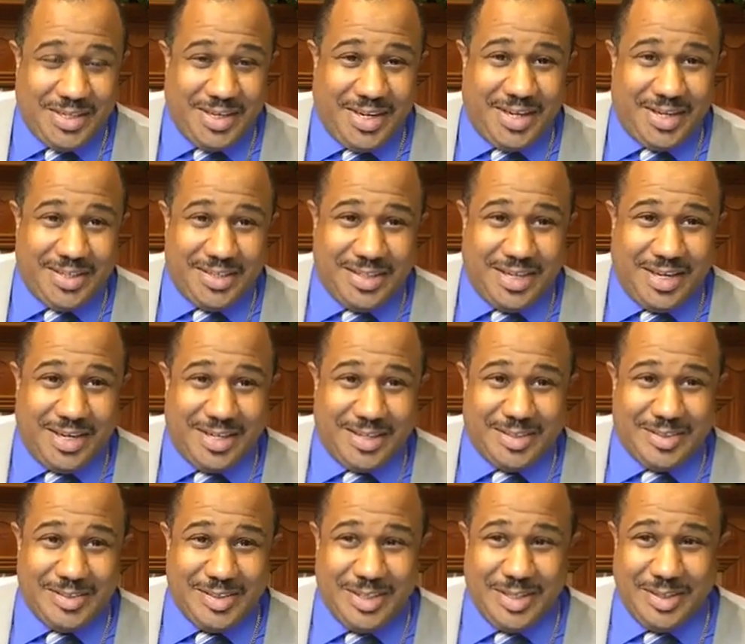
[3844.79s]
And,
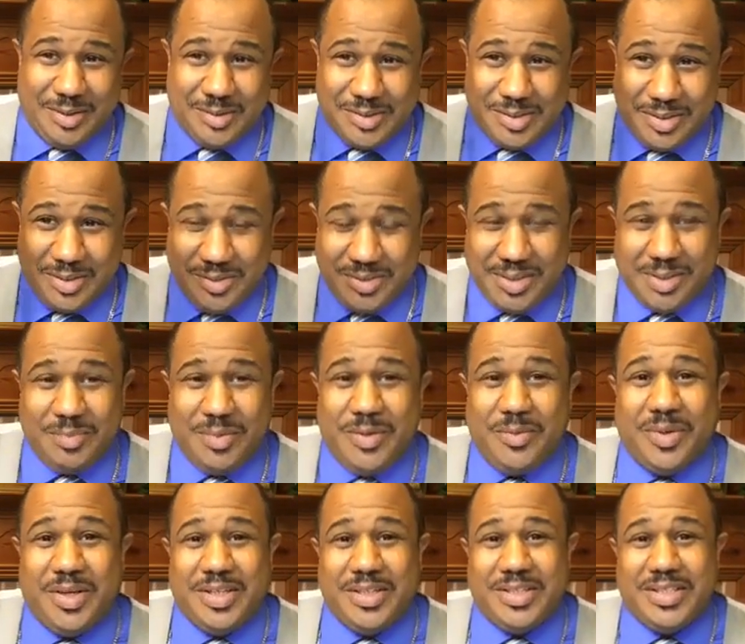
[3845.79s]
uh, you know, so you should be
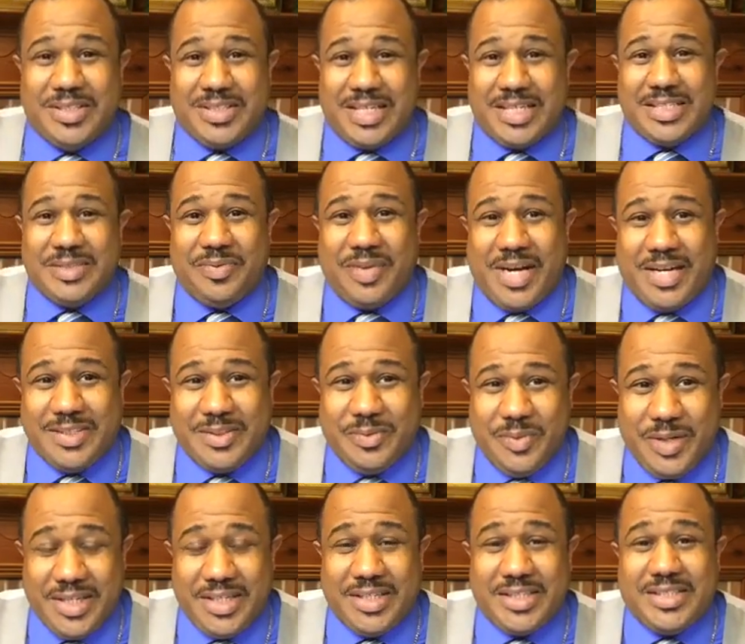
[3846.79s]
willing to testify as a
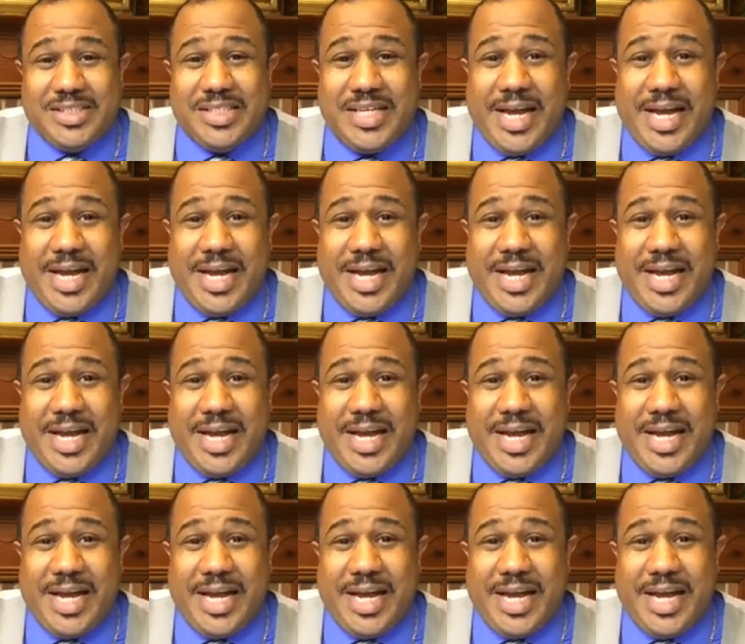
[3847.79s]
witness.